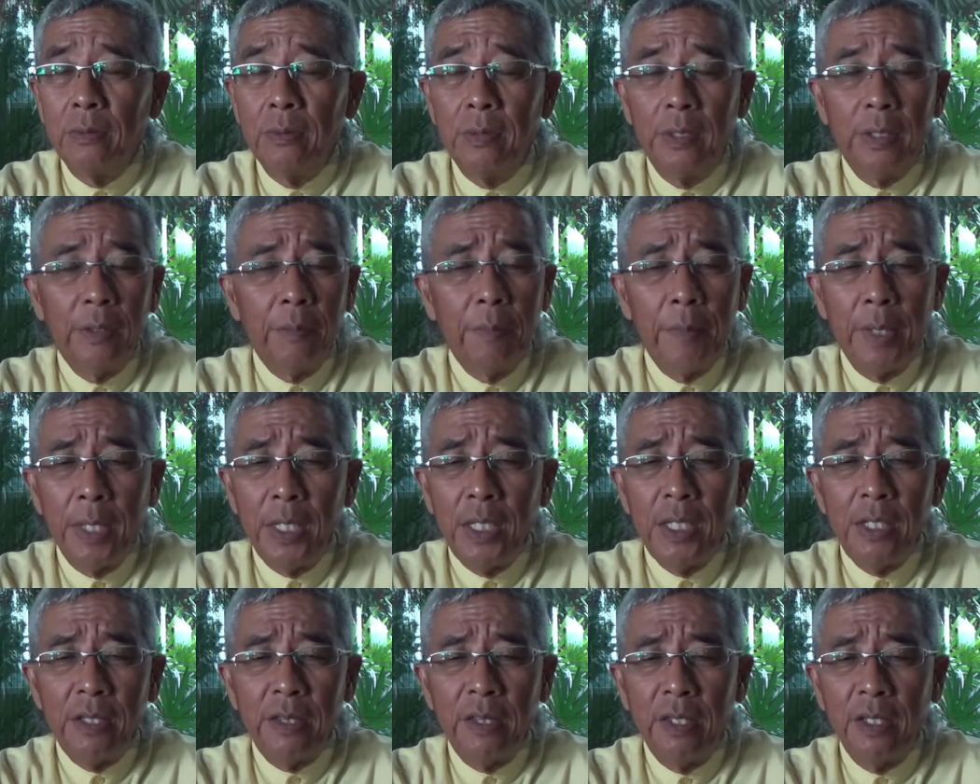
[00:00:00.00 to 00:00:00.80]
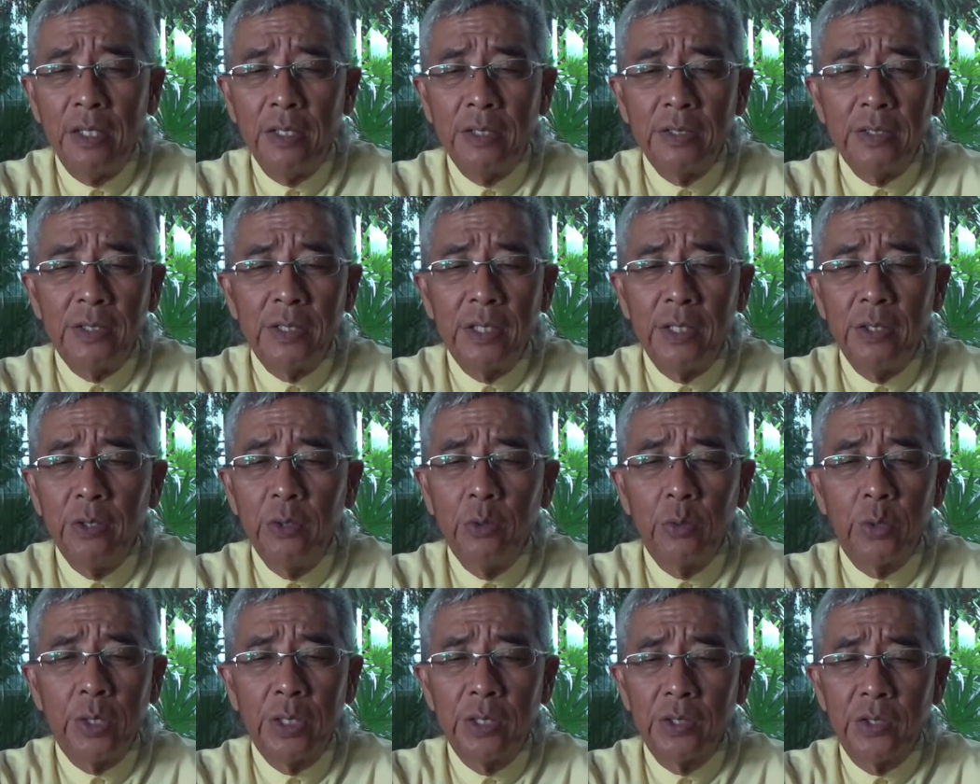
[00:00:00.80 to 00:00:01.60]
There are many things that
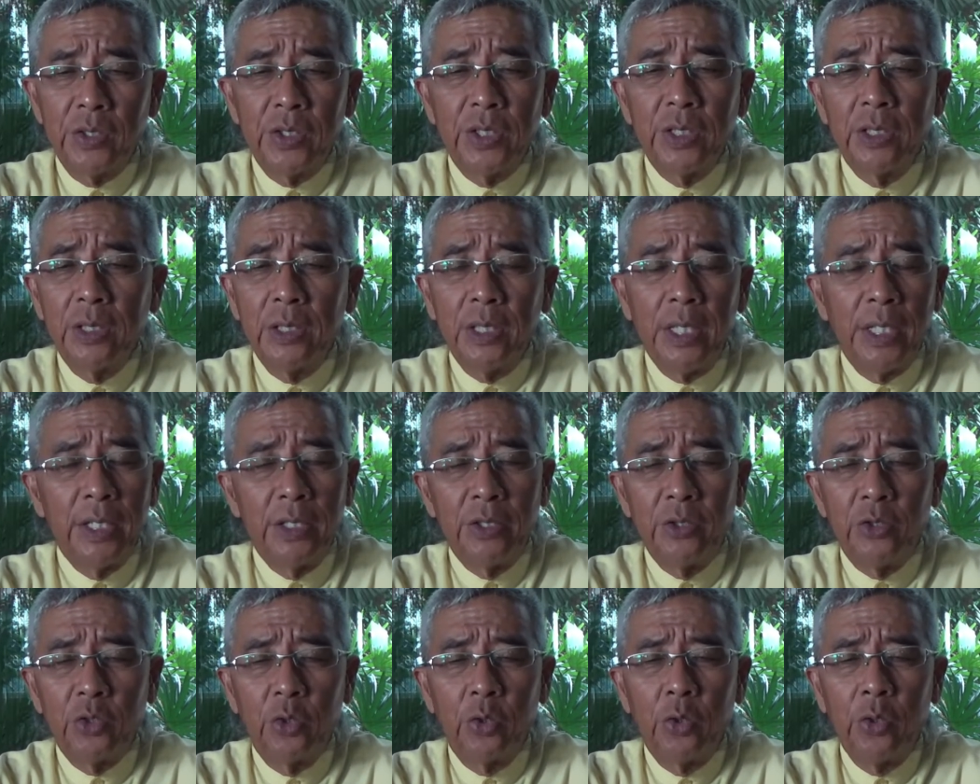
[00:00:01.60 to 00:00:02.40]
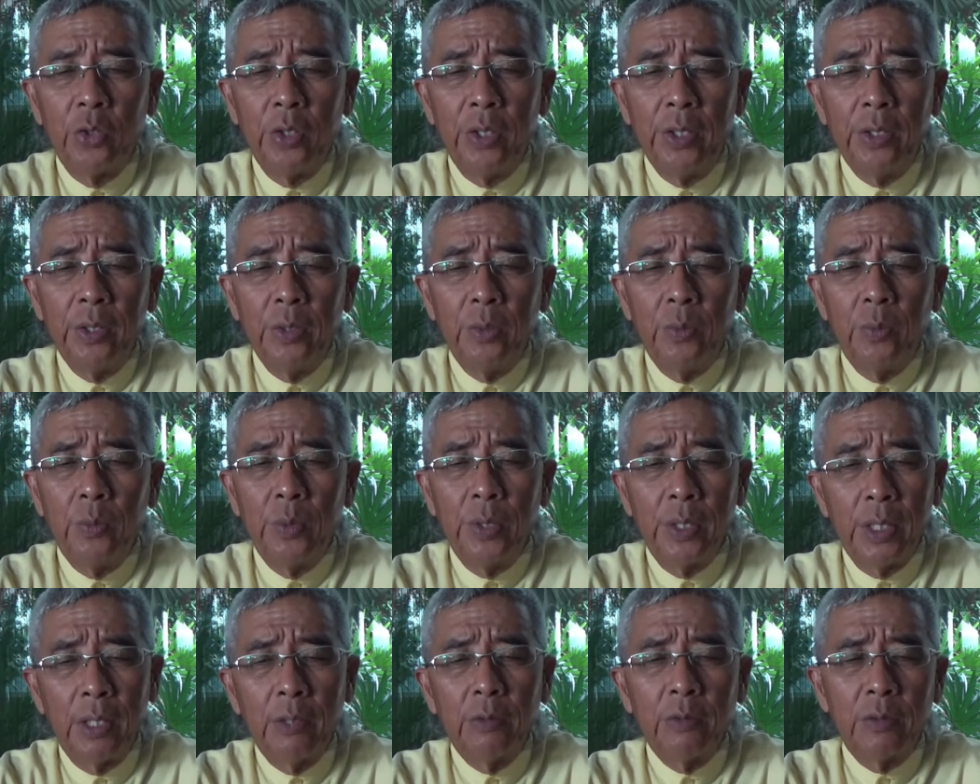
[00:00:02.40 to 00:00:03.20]
you can still enjoy
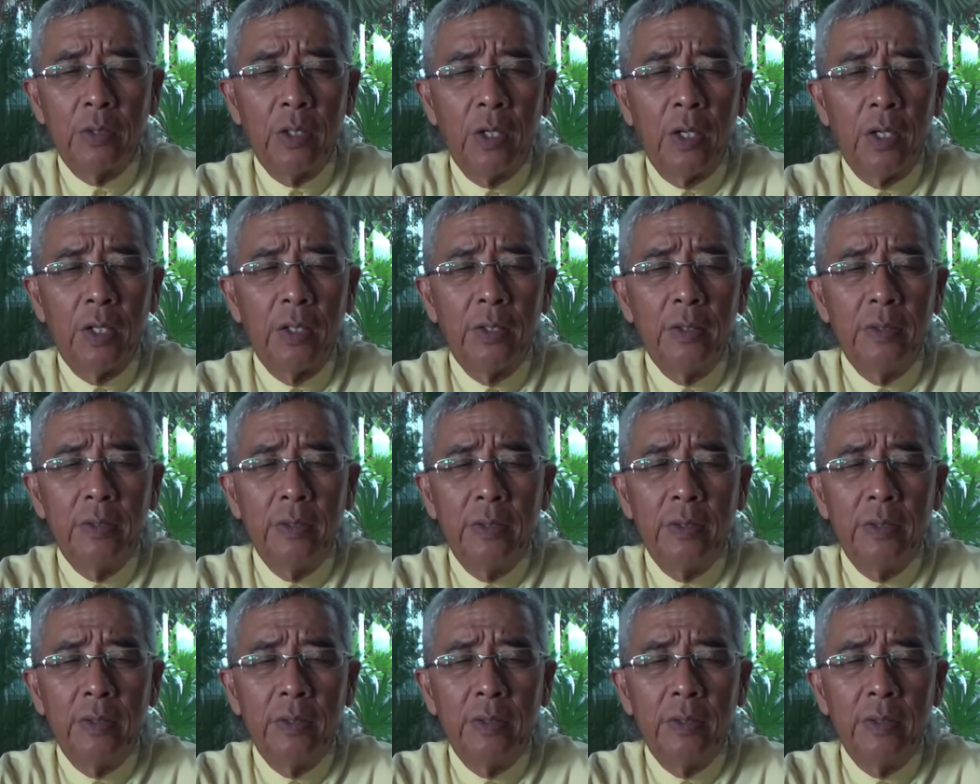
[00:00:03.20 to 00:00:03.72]
without God.